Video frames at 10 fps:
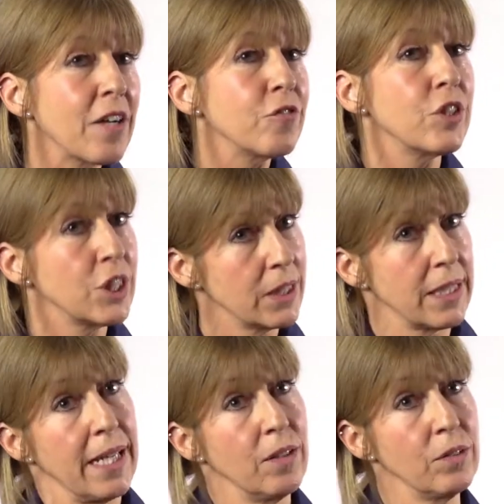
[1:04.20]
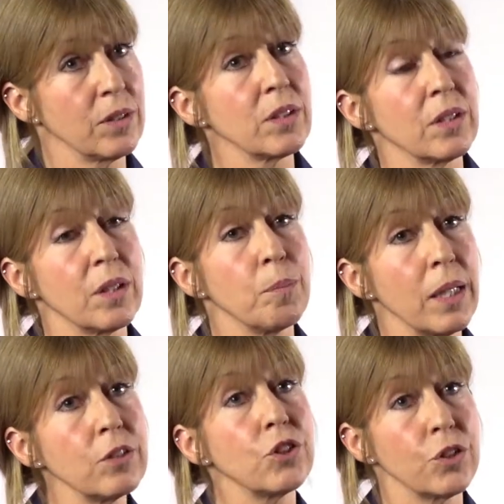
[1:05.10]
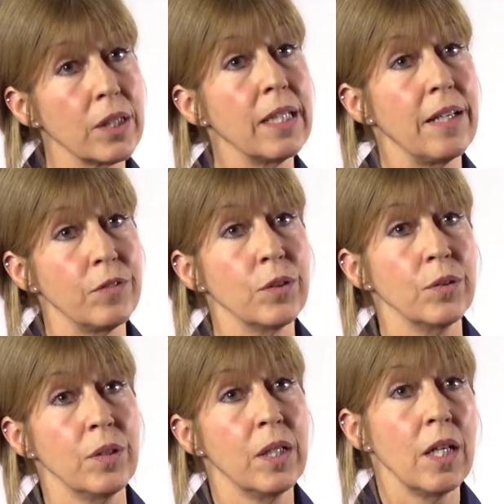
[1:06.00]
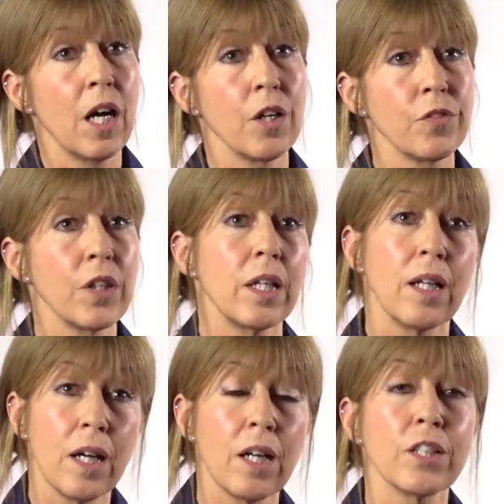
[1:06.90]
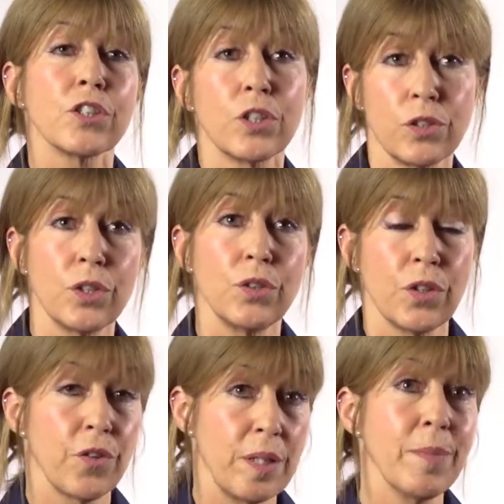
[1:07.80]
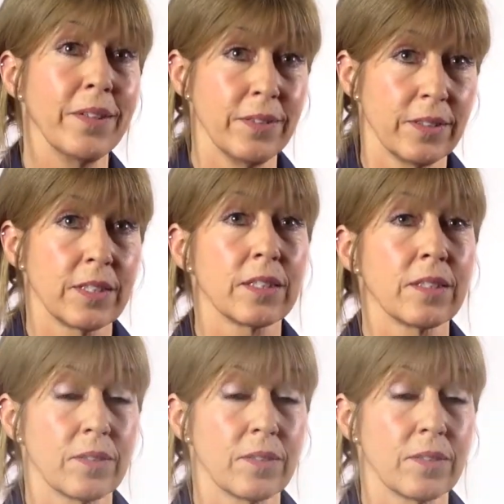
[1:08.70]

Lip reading: averages out the blood sugar level over the last 2 to 3 months.